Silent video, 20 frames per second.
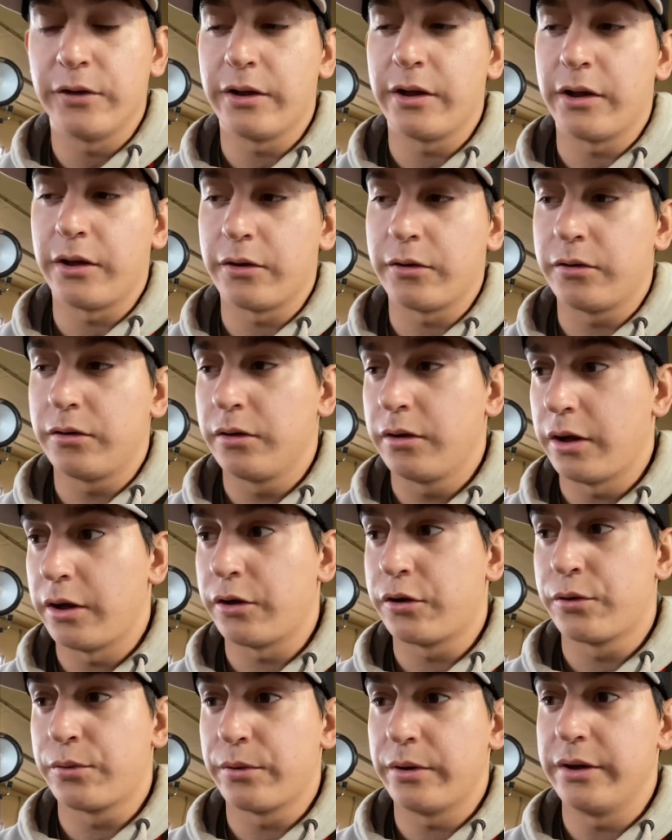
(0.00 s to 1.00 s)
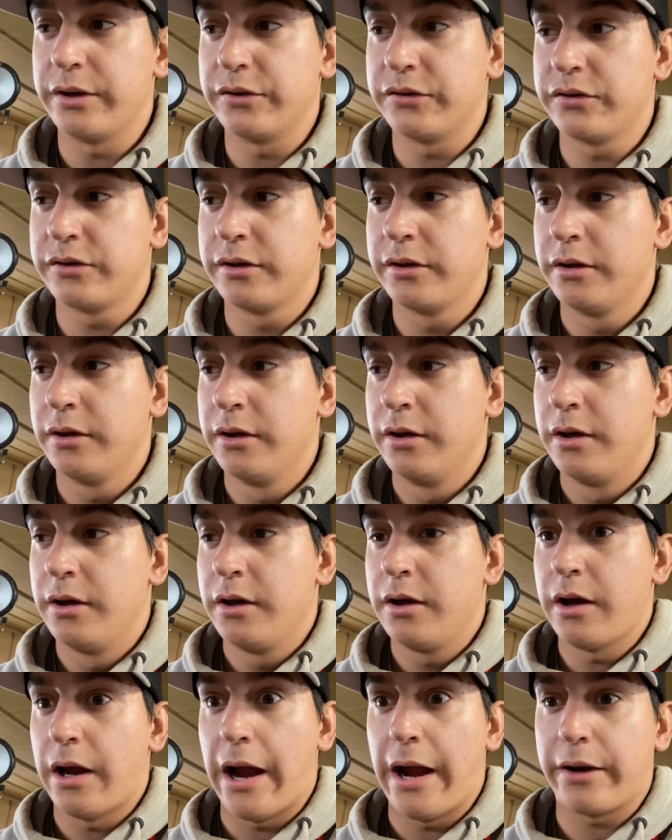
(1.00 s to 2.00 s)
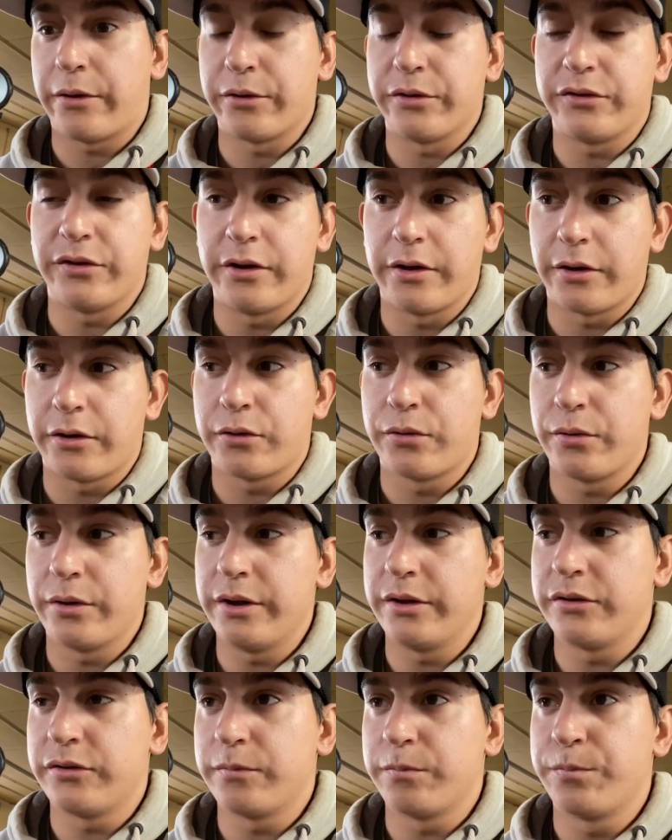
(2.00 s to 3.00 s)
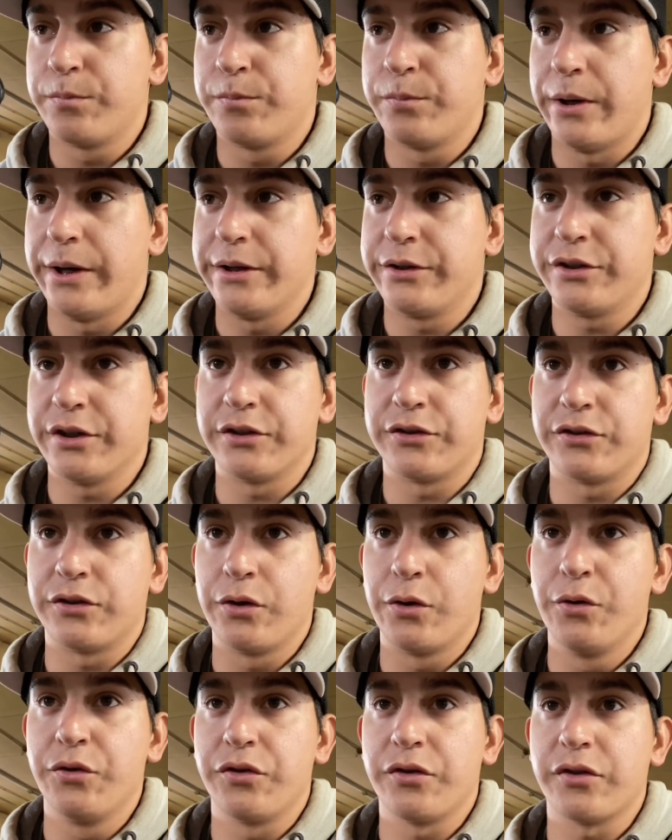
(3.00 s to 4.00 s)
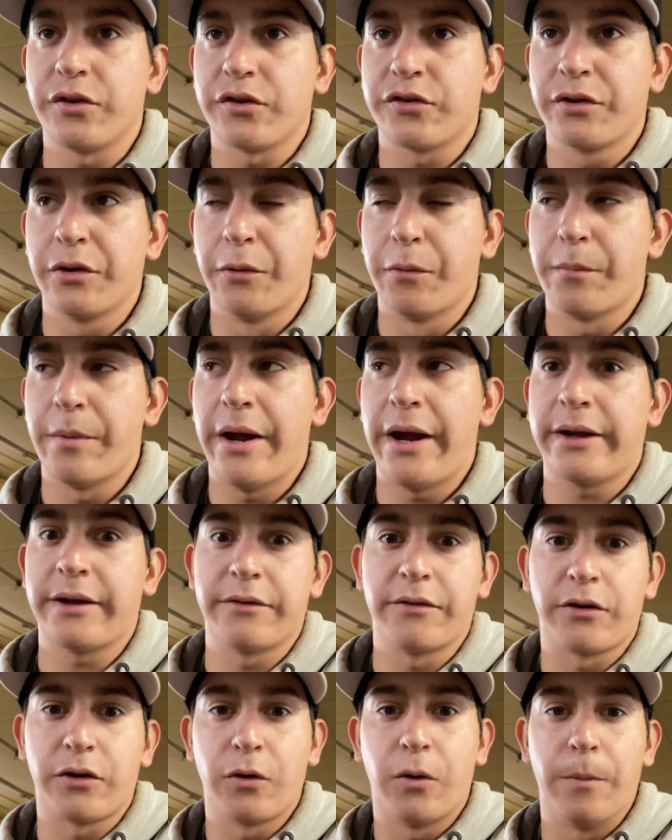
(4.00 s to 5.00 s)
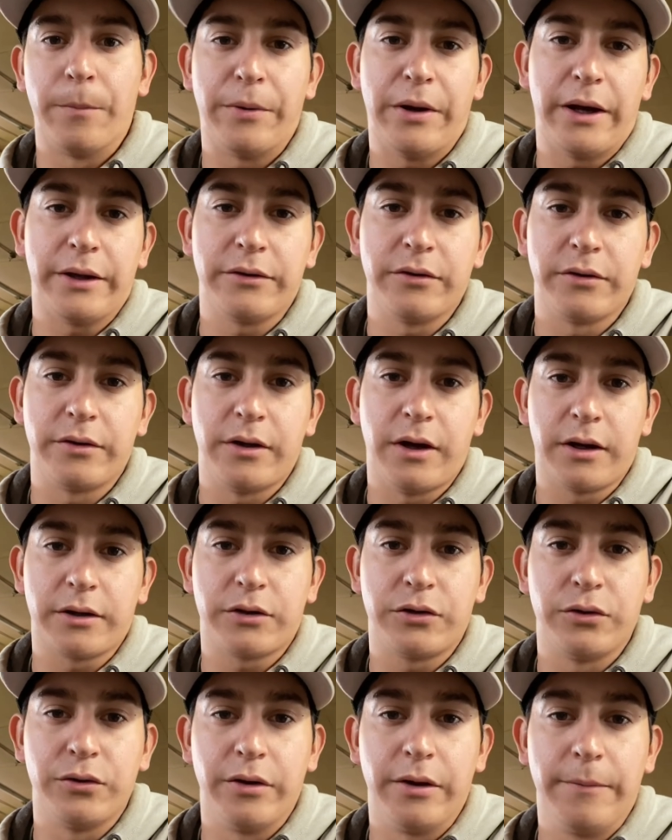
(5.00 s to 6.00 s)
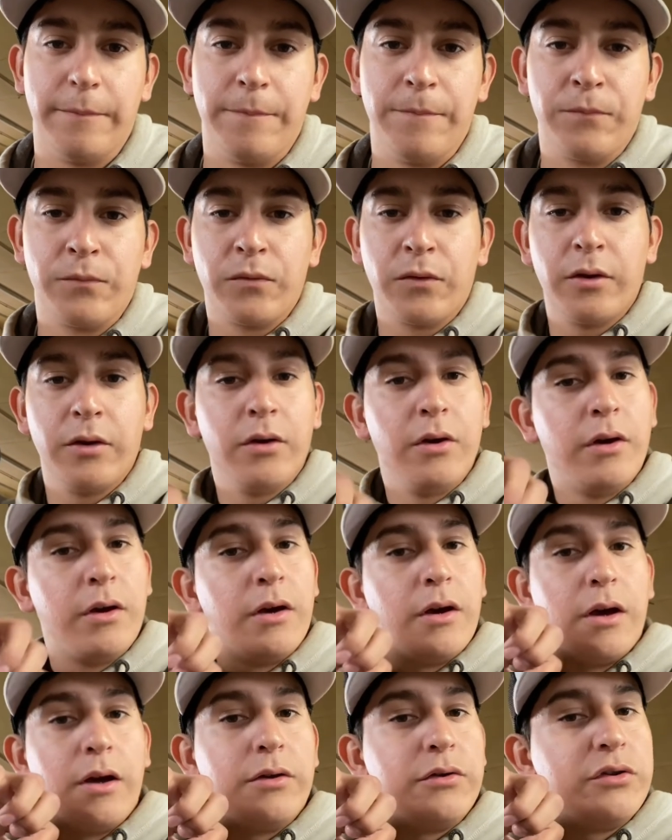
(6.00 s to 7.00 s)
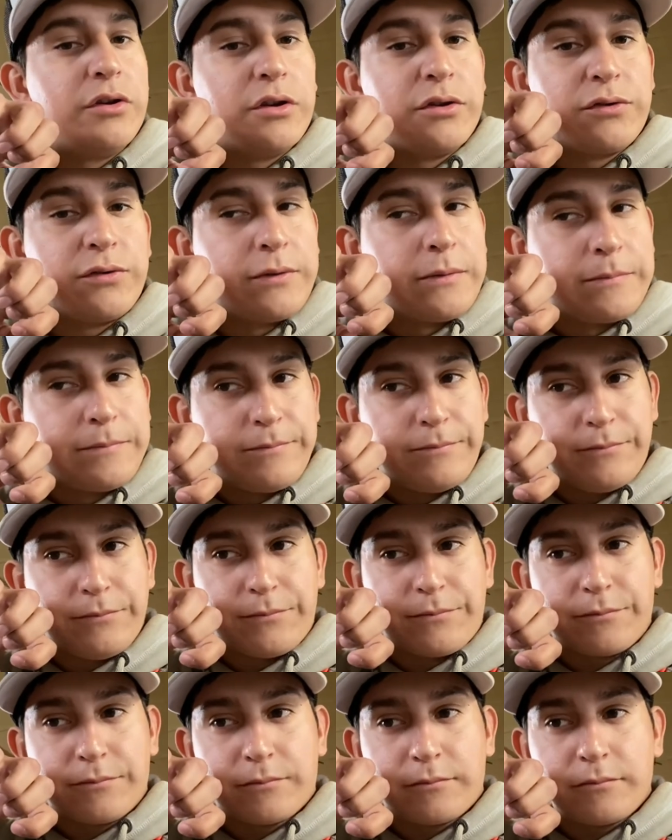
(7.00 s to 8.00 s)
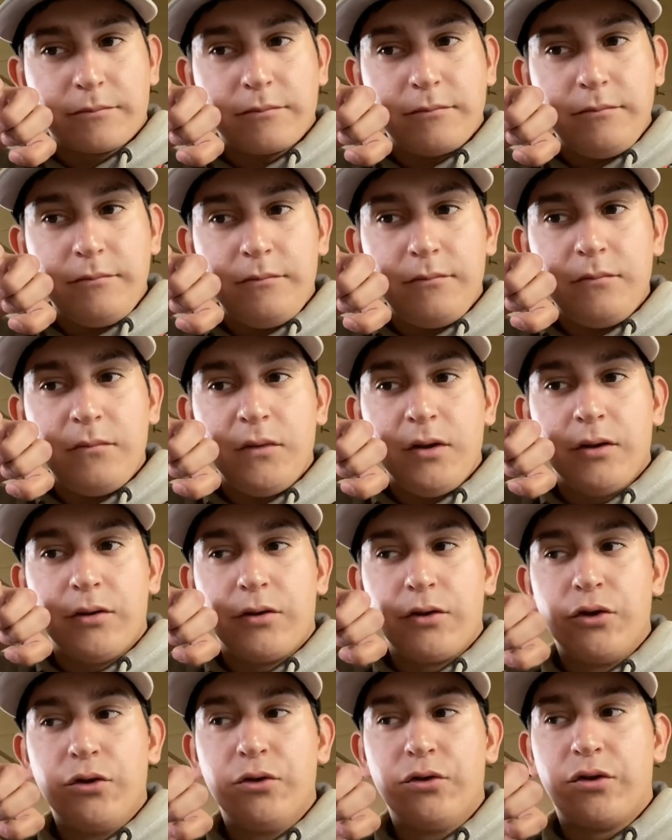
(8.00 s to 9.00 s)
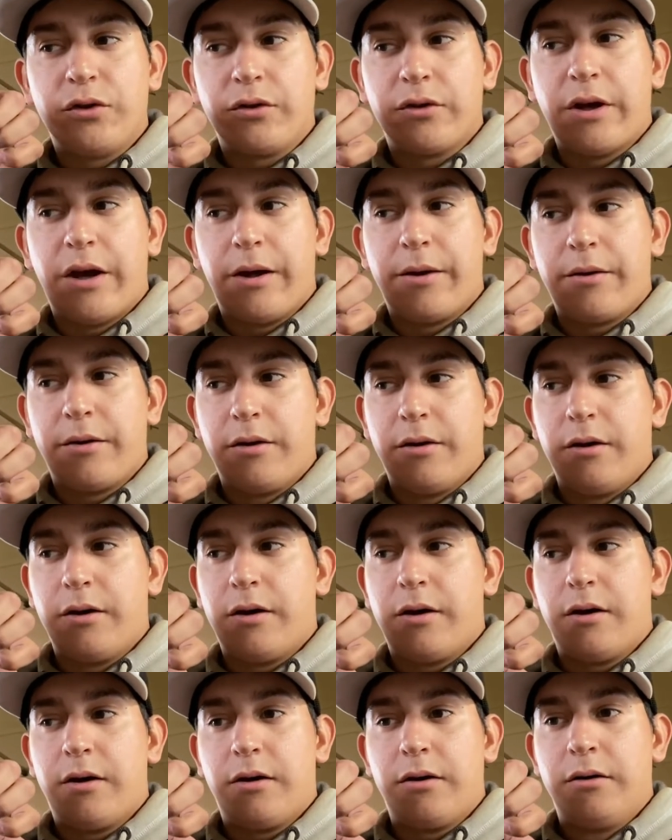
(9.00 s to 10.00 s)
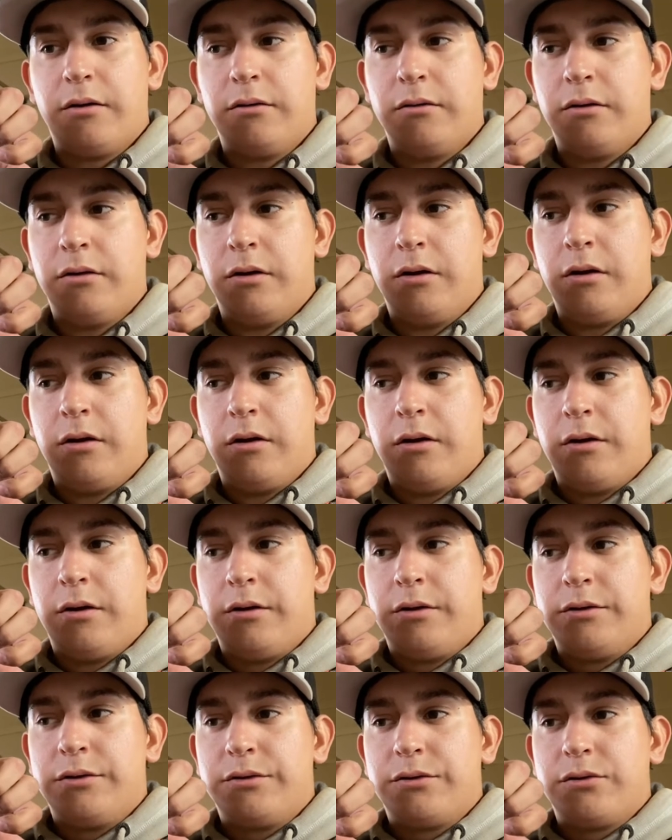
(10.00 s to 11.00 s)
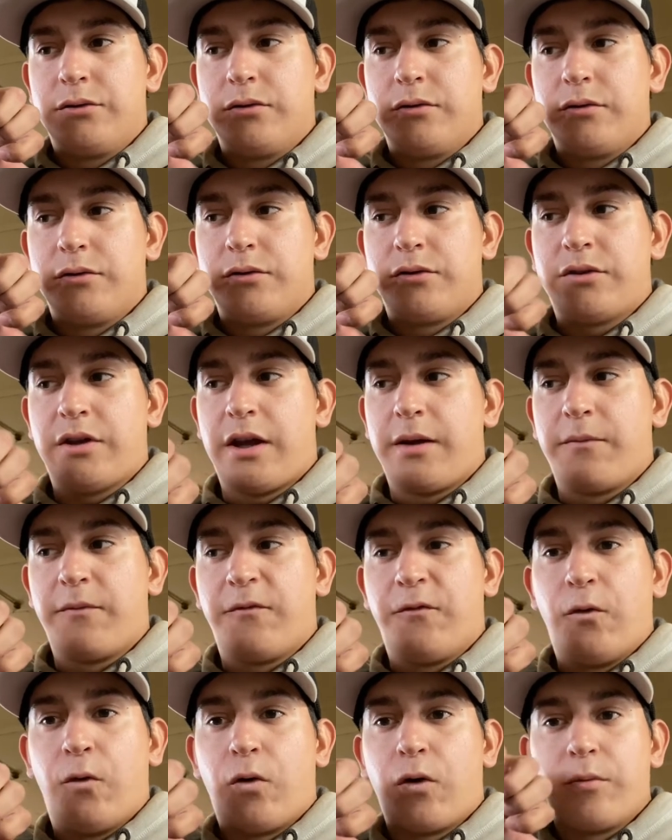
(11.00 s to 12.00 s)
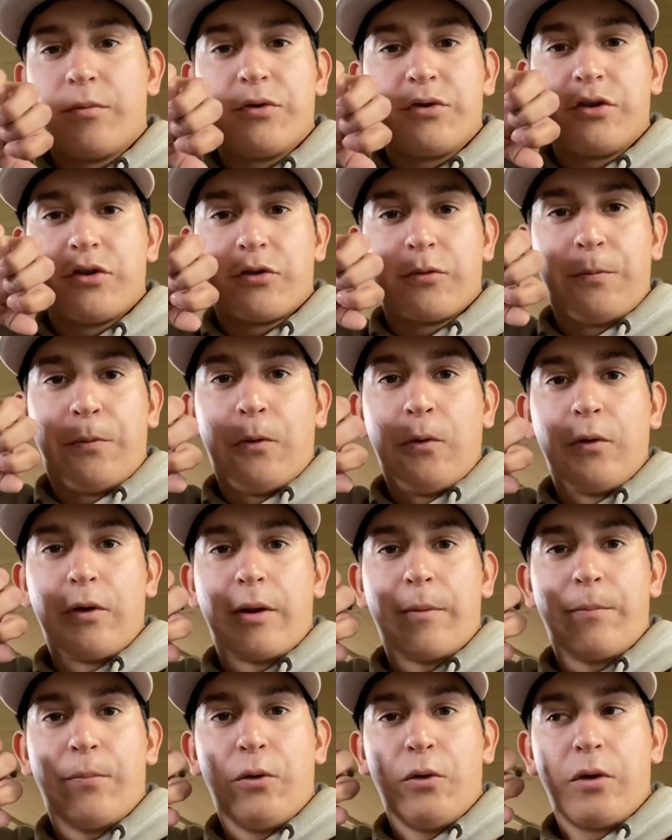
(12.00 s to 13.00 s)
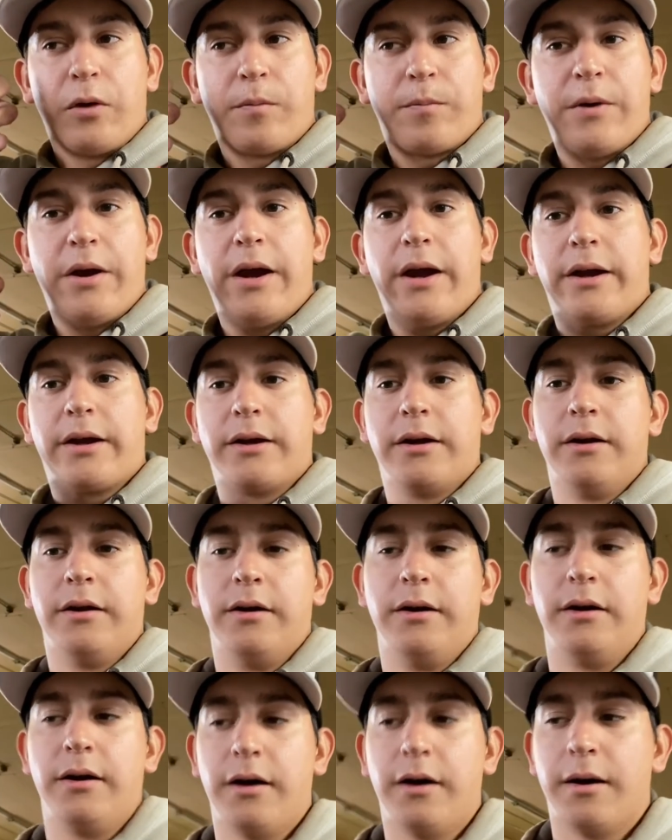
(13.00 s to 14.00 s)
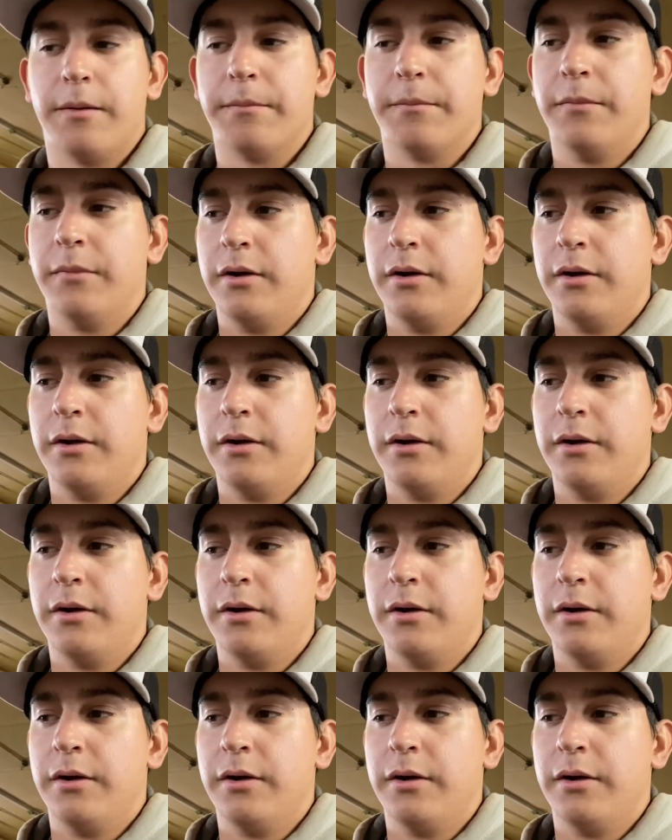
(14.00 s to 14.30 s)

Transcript: in, increased accuracy increased by just using the silverback back and then going back to knock to it and just using that uh, same form of just pulling it, pulling it back. Um,